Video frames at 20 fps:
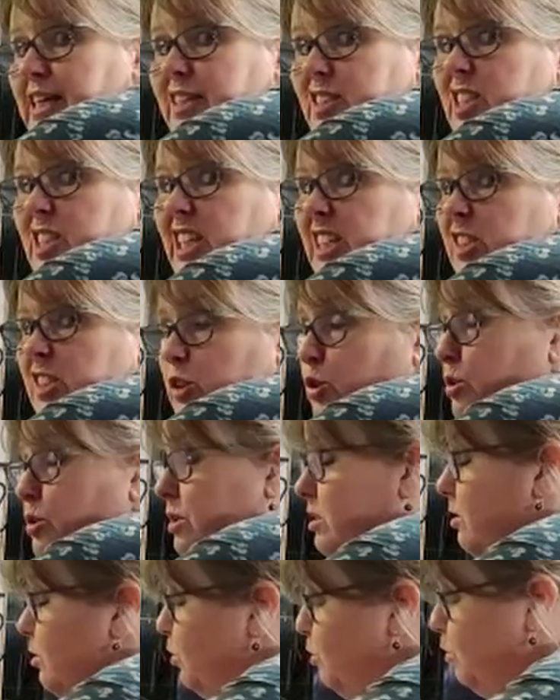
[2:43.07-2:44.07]
Sea salt,
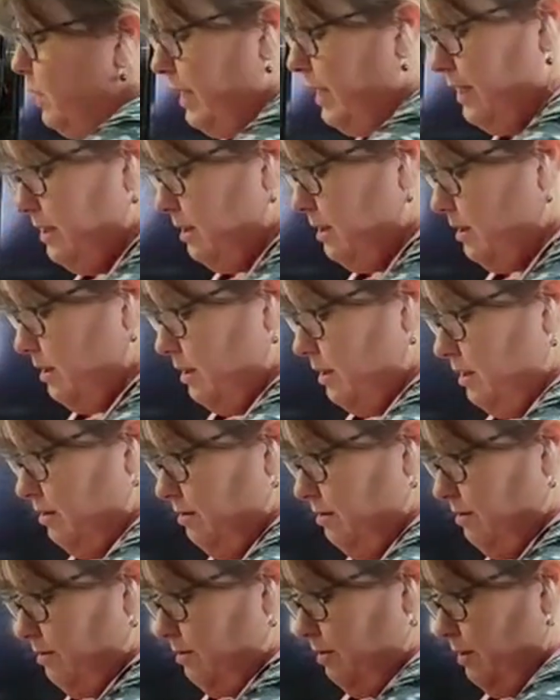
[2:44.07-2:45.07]
as always.
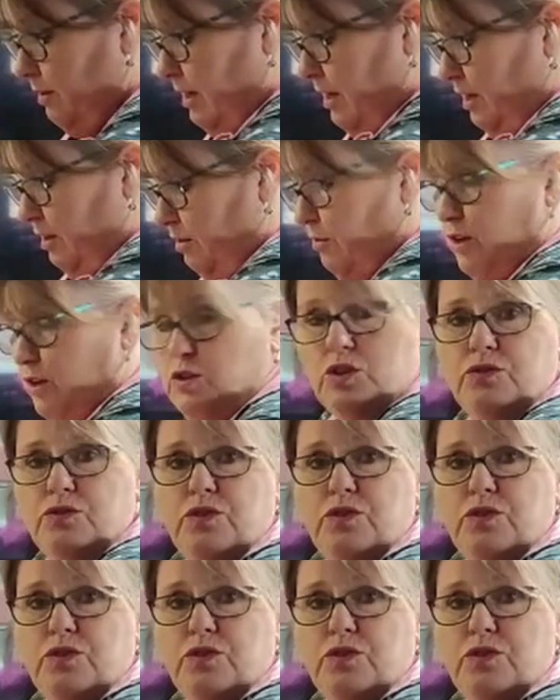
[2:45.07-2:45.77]
Those